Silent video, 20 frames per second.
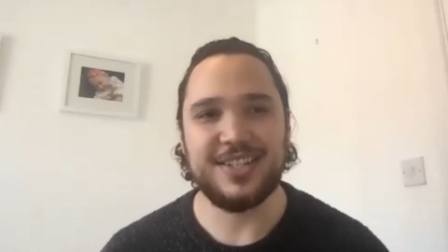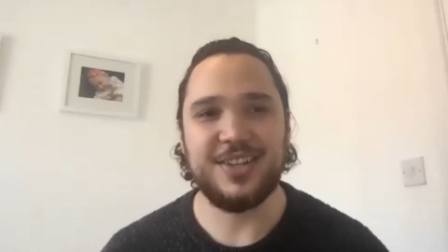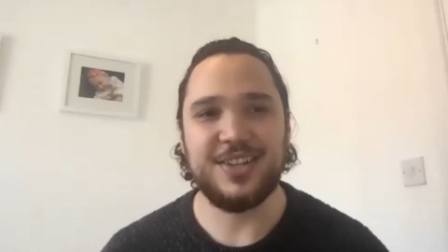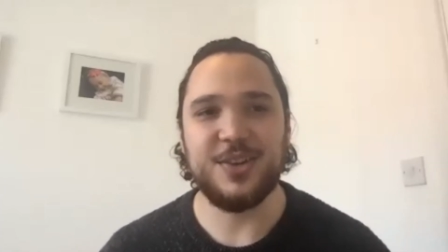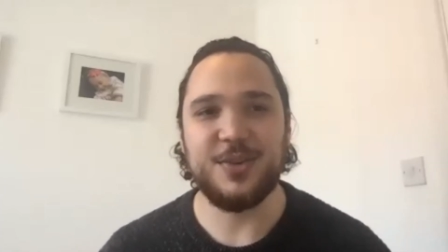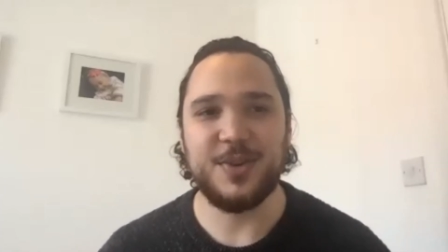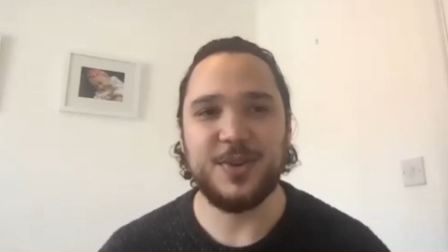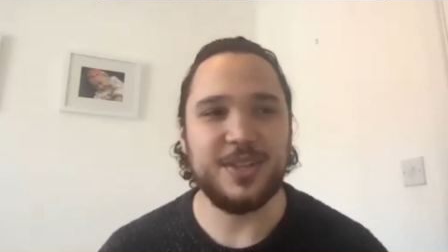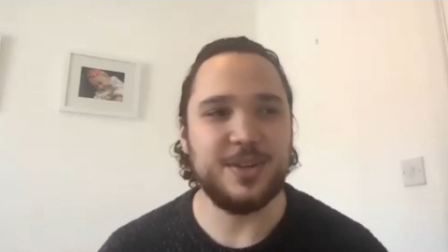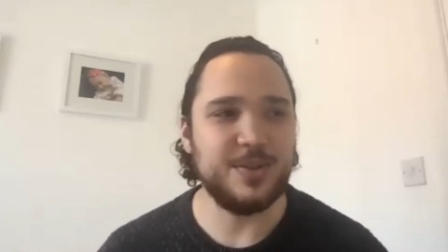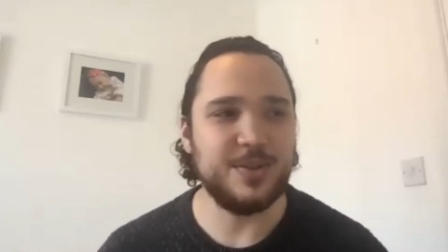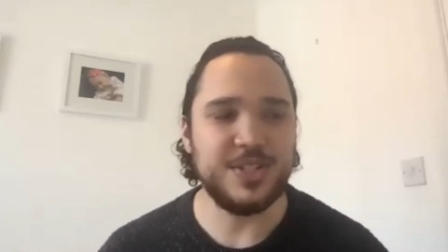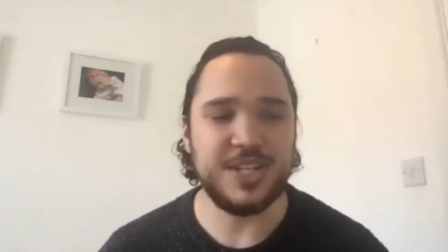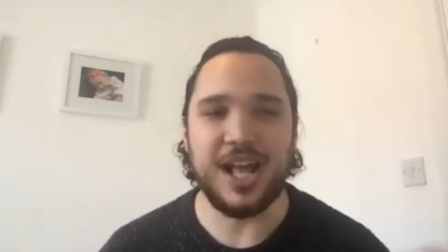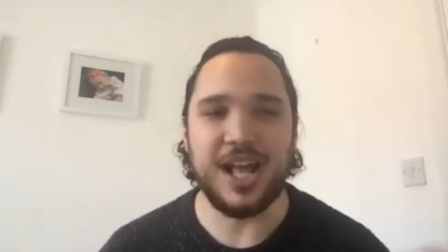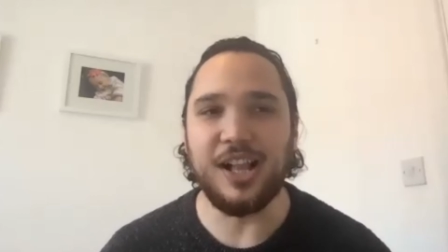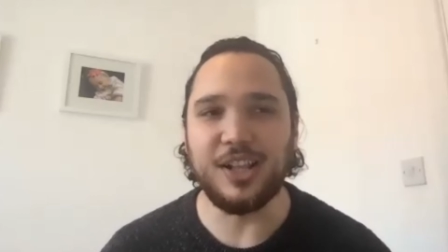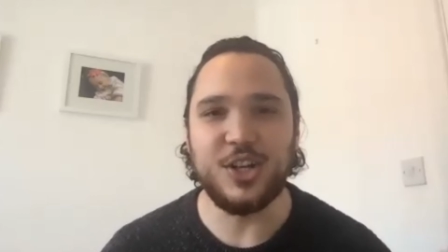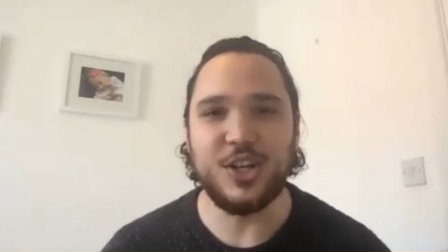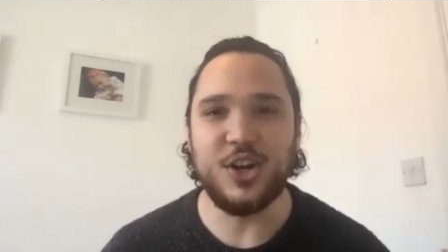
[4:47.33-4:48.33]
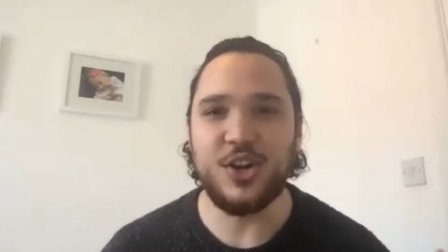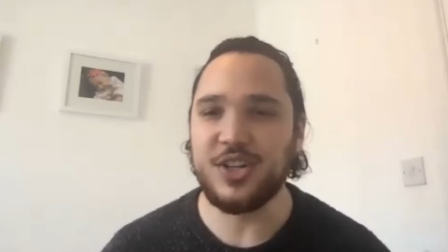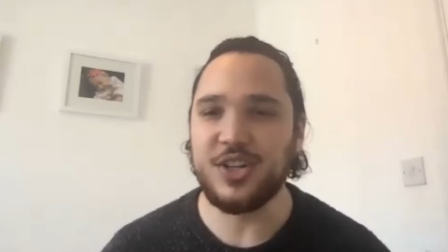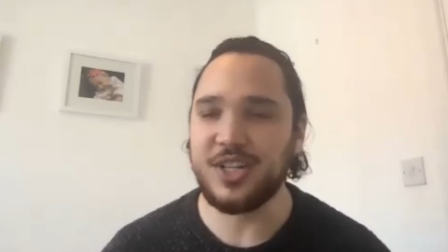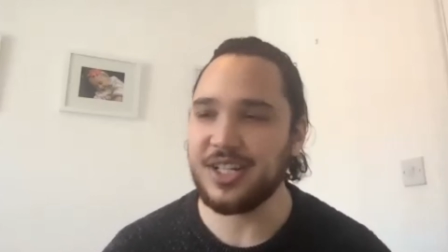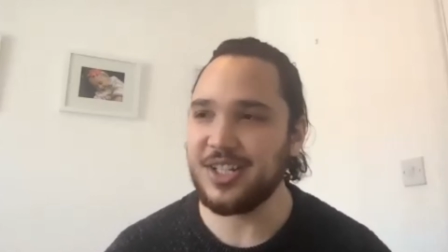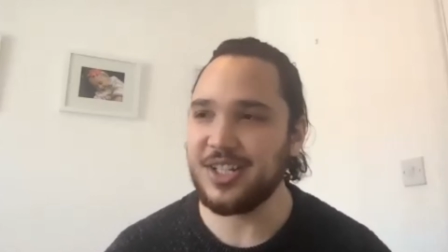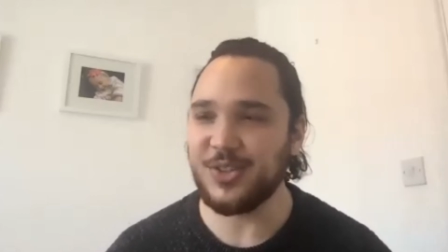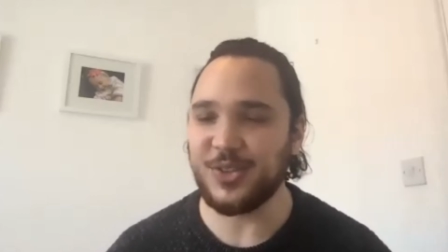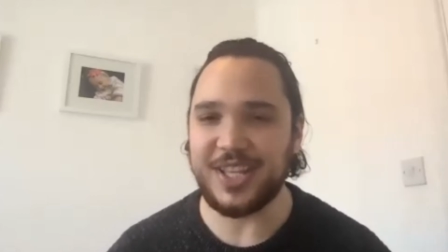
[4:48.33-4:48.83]
you know, whether it was Hulk
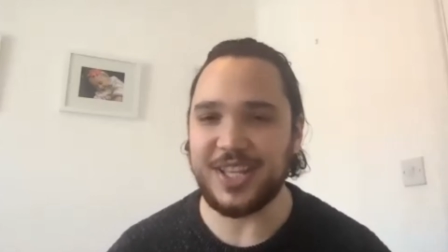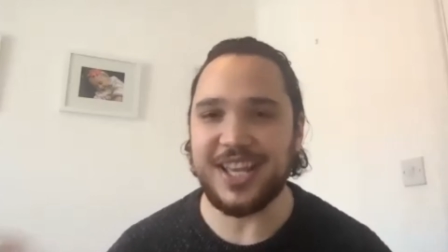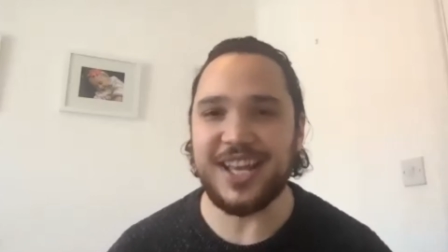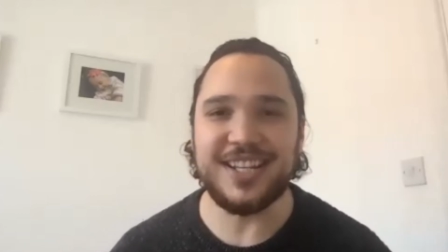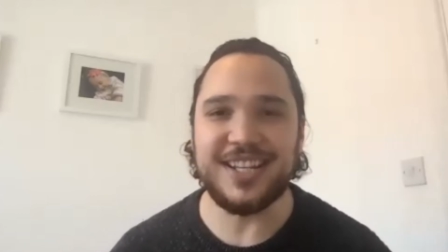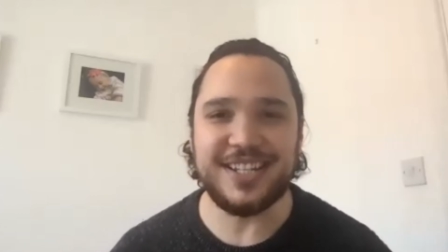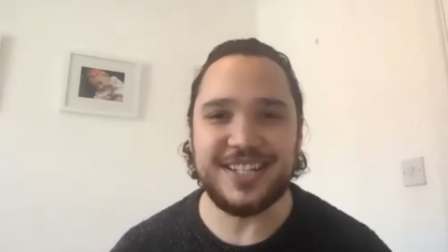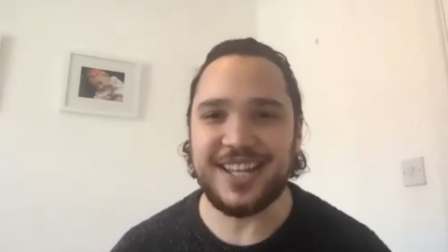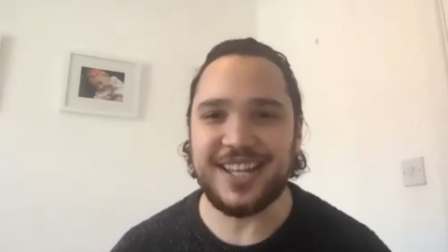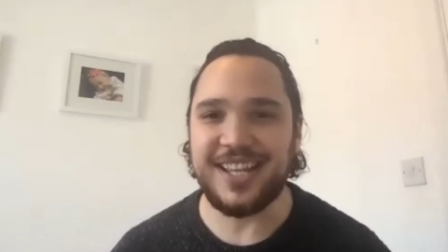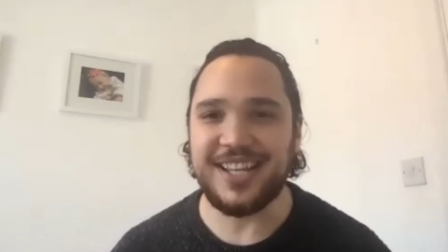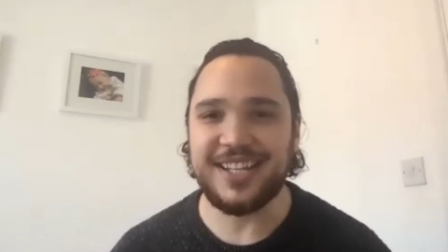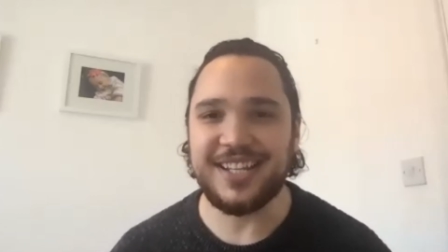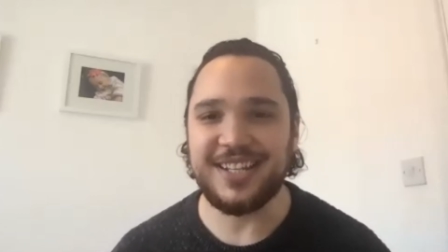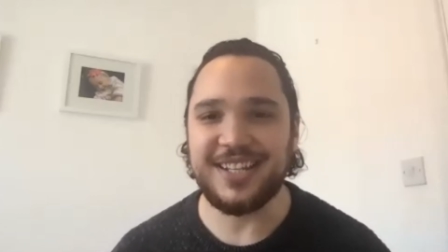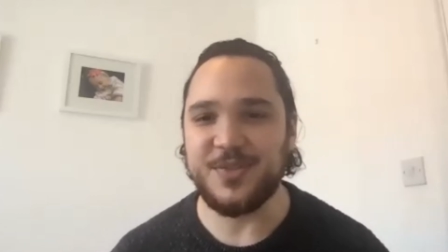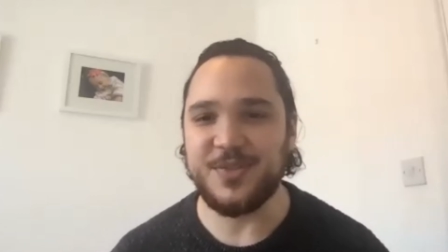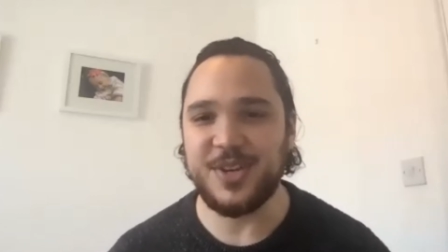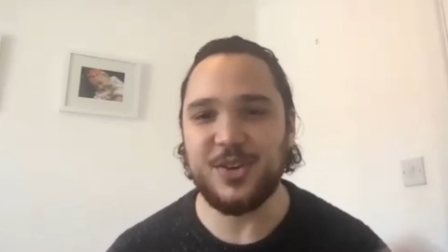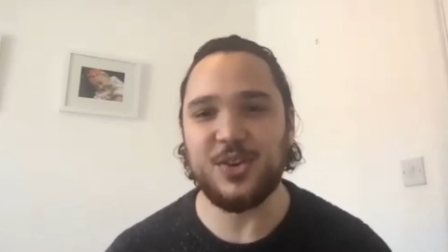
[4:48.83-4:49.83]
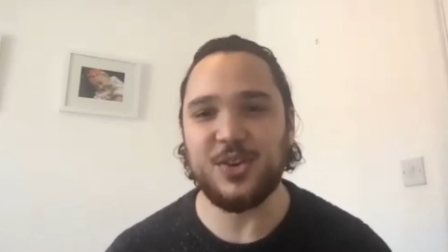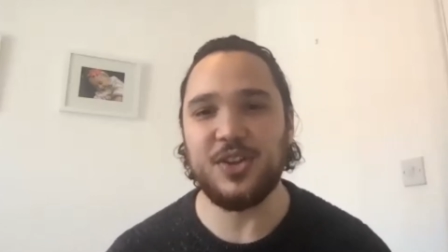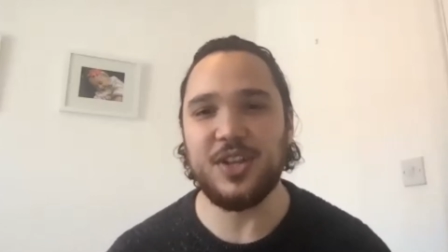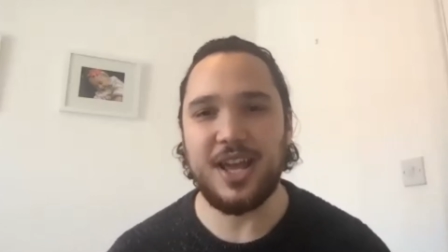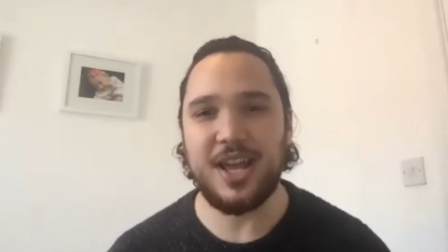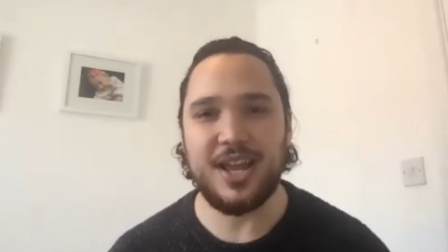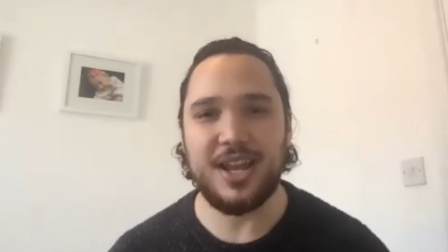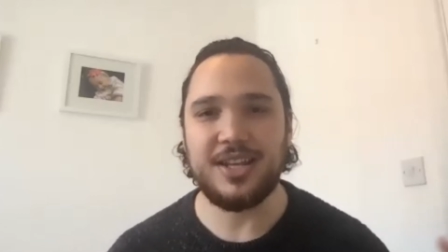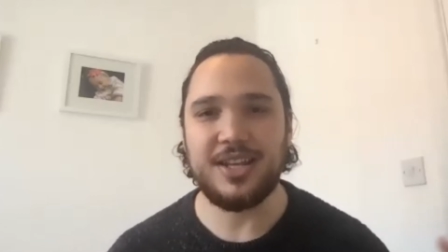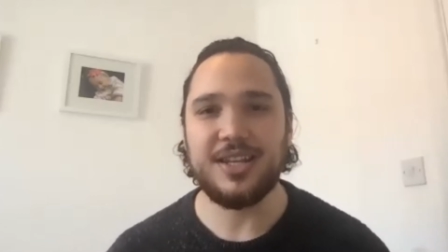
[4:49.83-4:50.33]
Hogan or The Undertaker, and we all
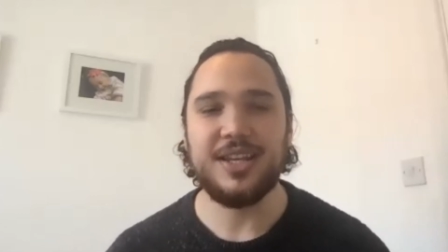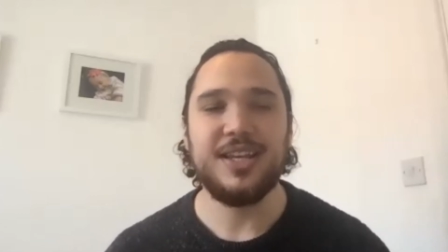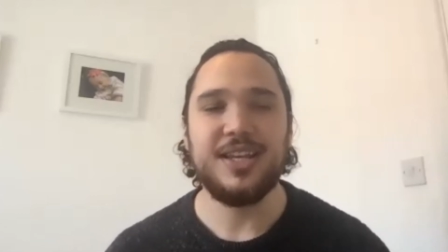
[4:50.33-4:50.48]
had